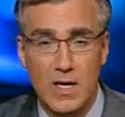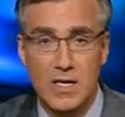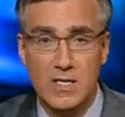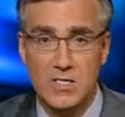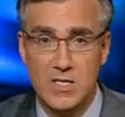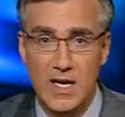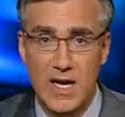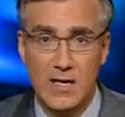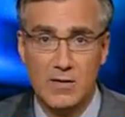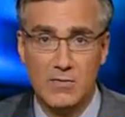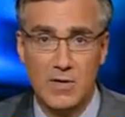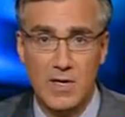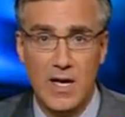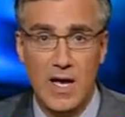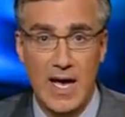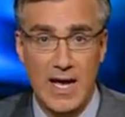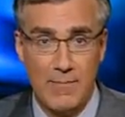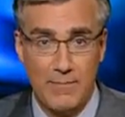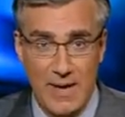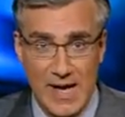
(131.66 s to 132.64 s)
Incidentally,
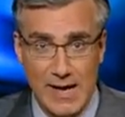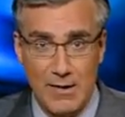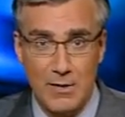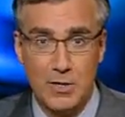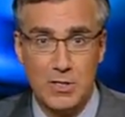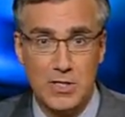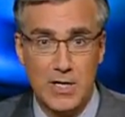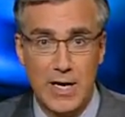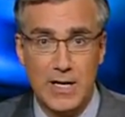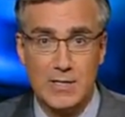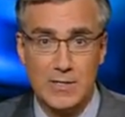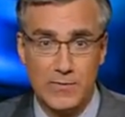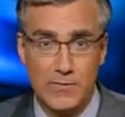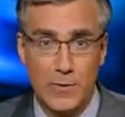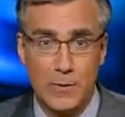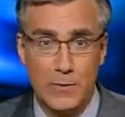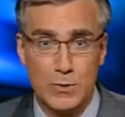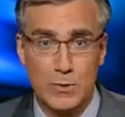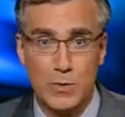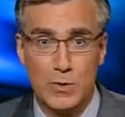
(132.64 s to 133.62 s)
I apologize if
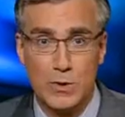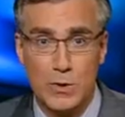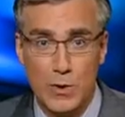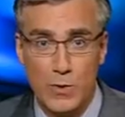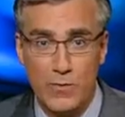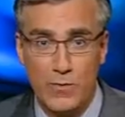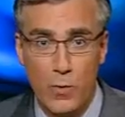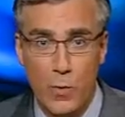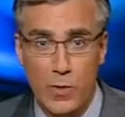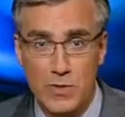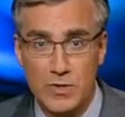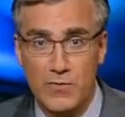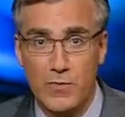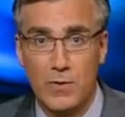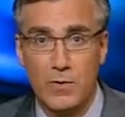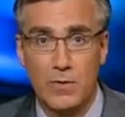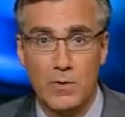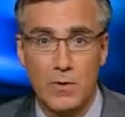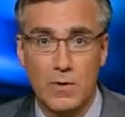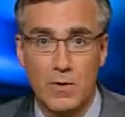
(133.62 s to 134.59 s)
those were too forceful.